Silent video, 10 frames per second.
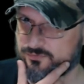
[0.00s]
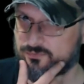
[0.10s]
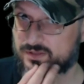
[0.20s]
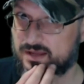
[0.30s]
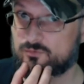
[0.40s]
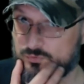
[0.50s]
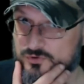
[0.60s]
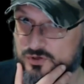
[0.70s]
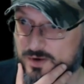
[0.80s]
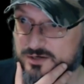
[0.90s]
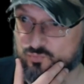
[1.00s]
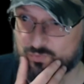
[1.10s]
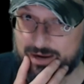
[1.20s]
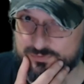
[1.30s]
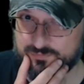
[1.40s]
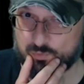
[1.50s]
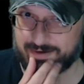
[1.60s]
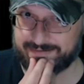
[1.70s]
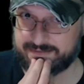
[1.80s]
the correct route for it.